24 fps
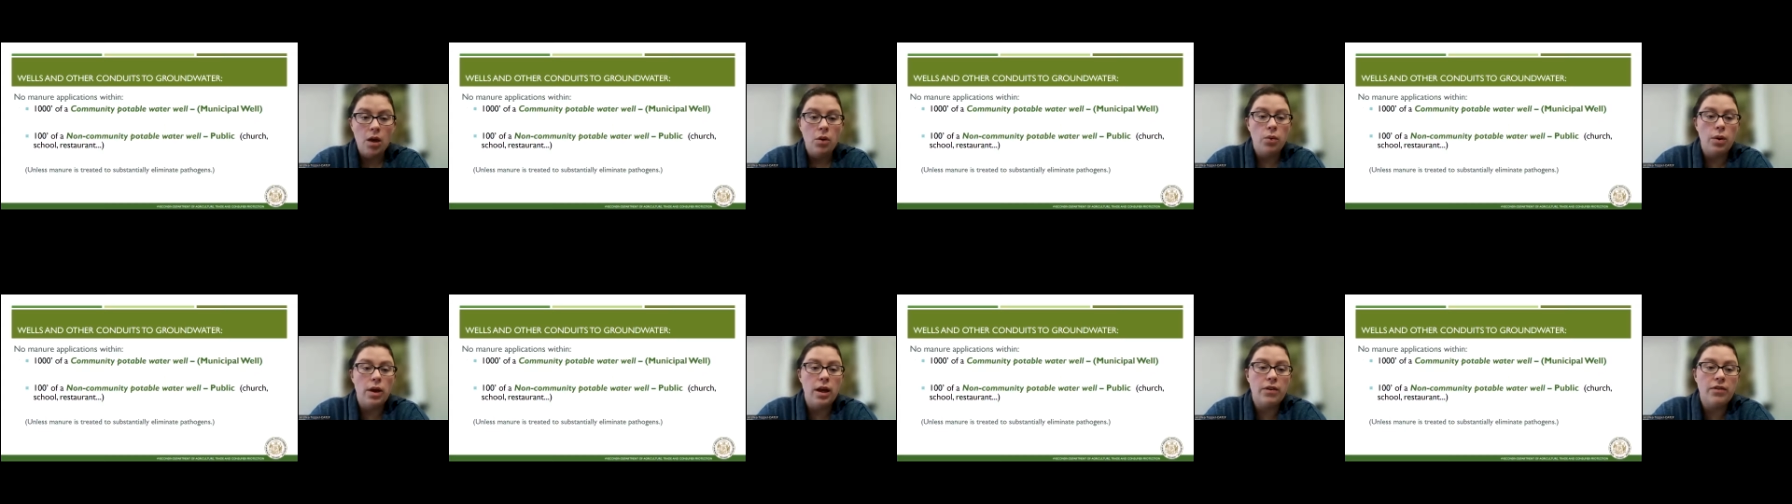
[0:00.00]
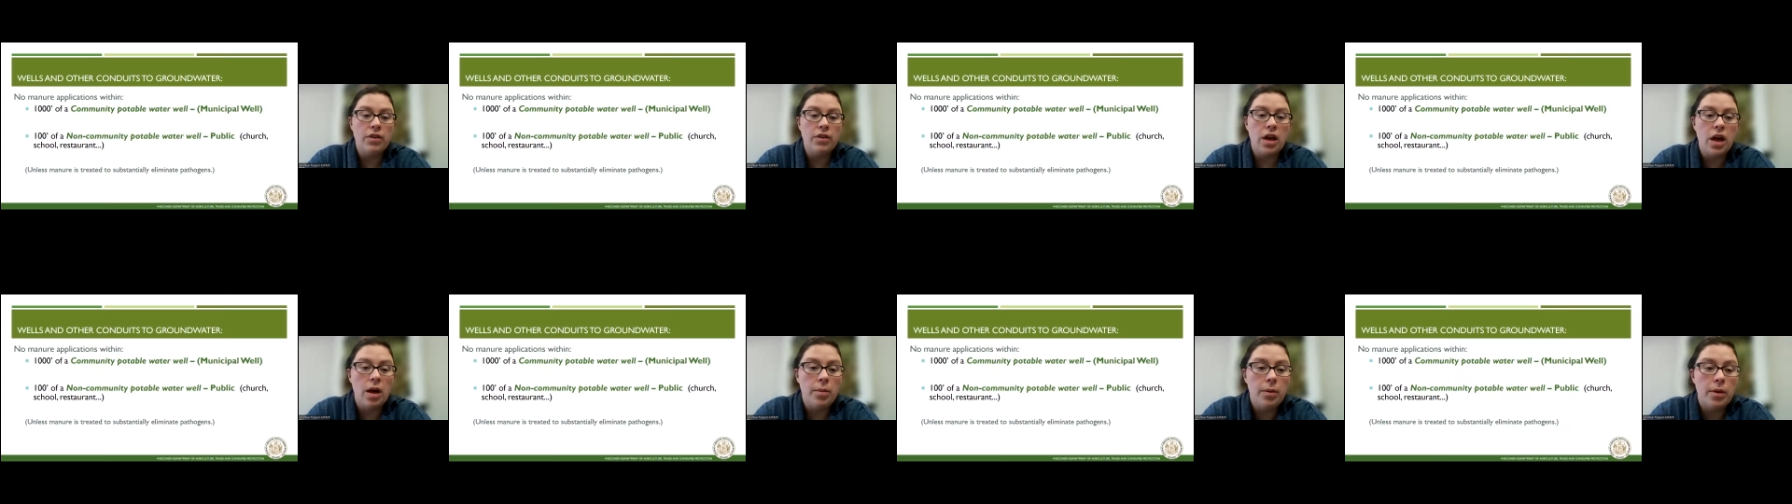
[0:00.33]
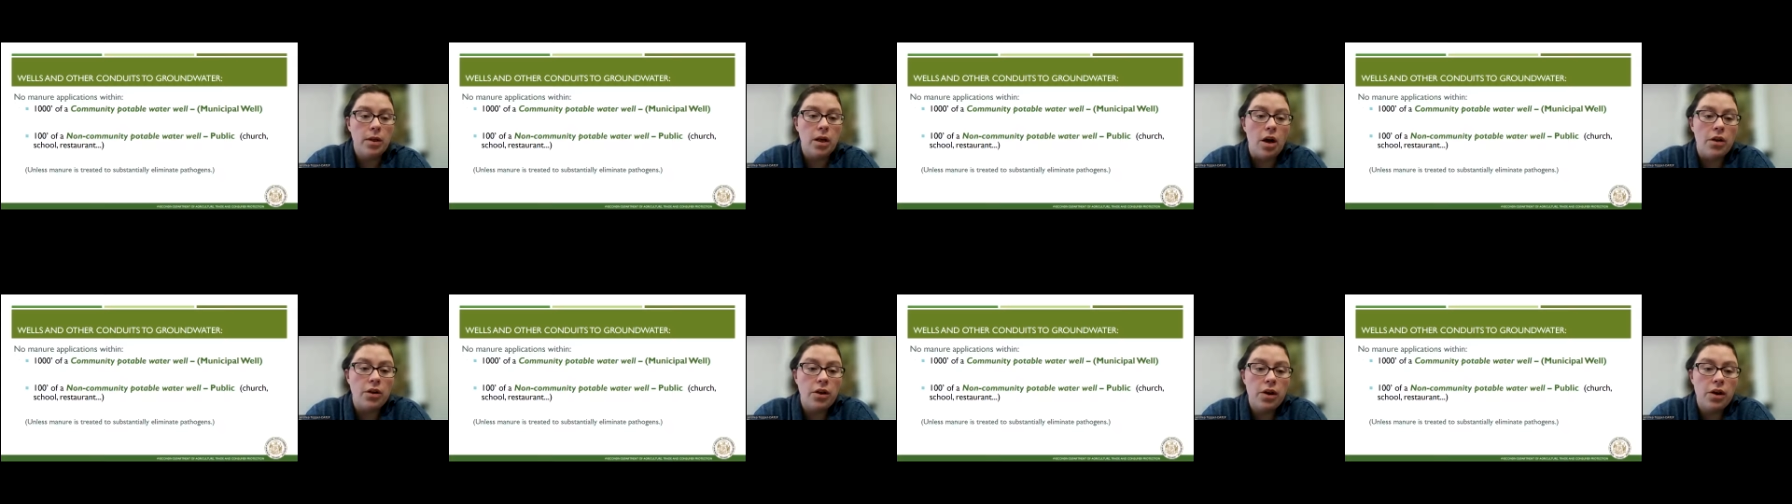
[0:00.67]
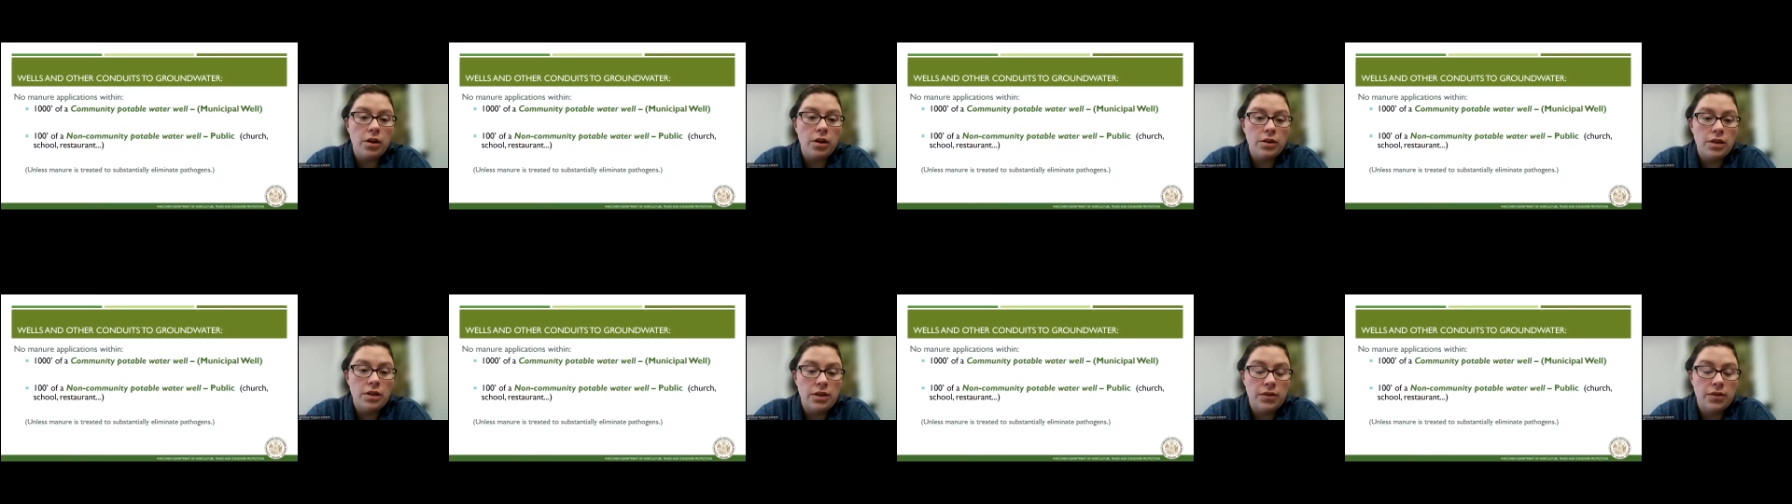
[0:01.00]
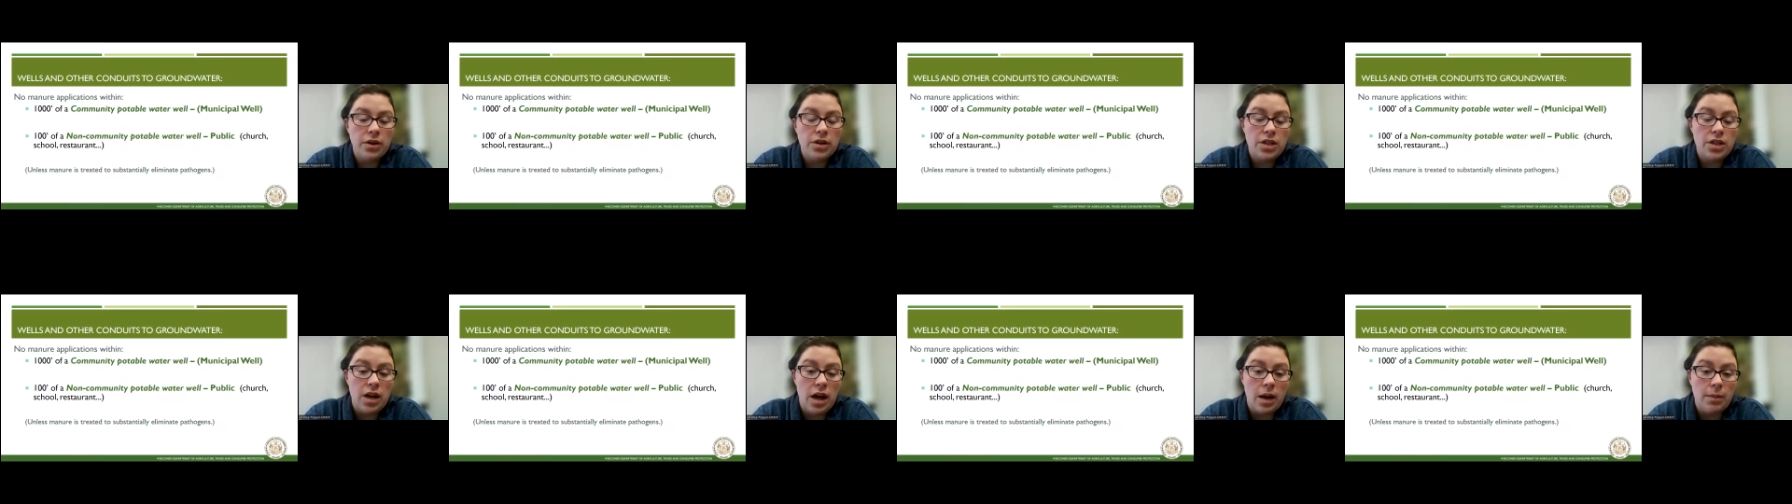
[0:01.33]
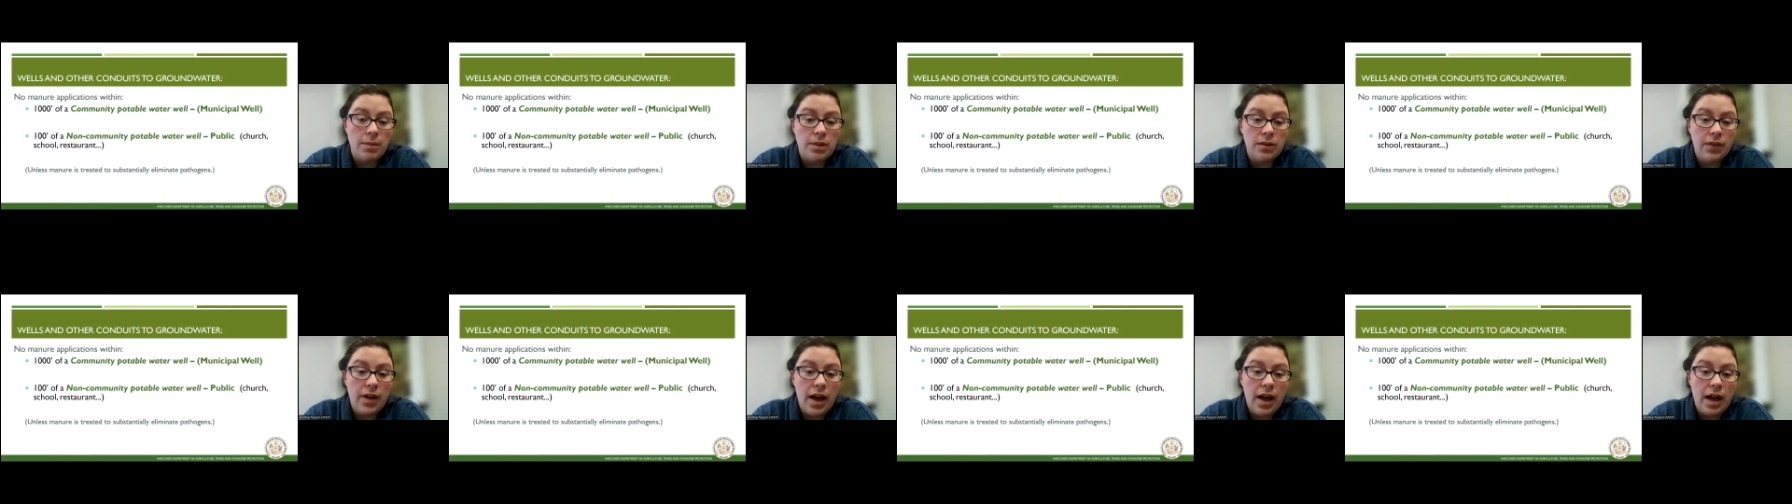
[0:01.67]
We have a couple other different
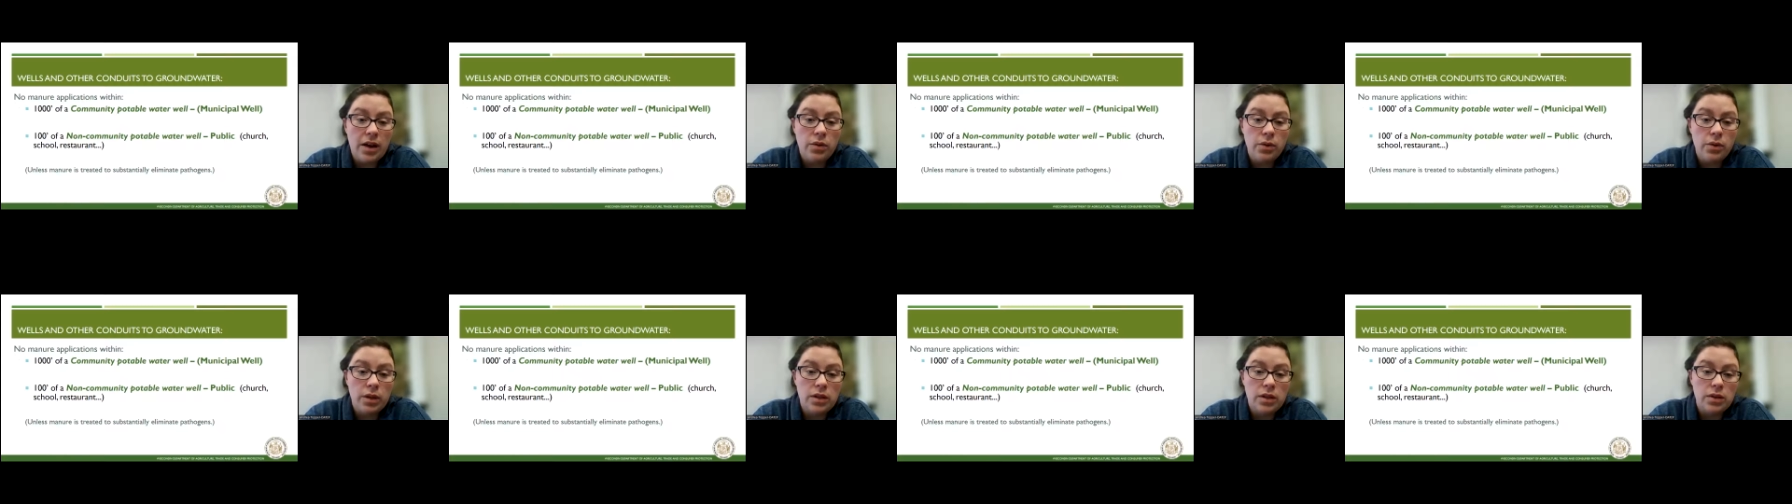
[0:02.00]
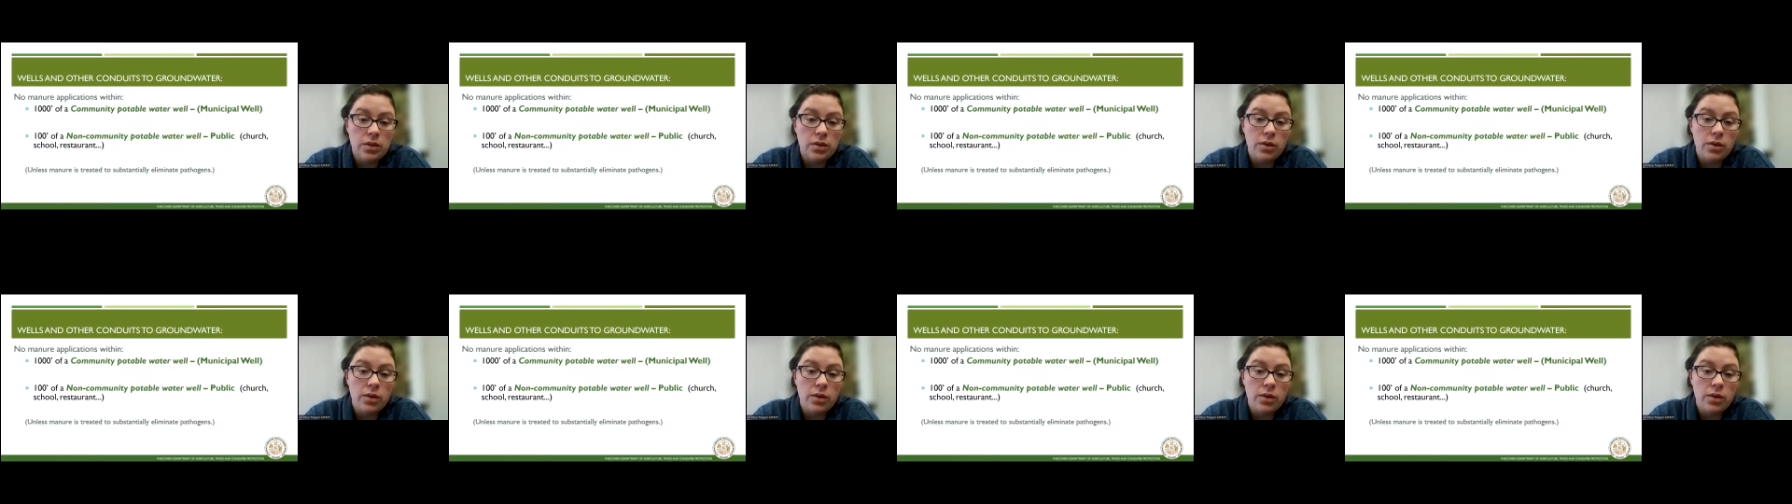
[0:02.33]
types of conduits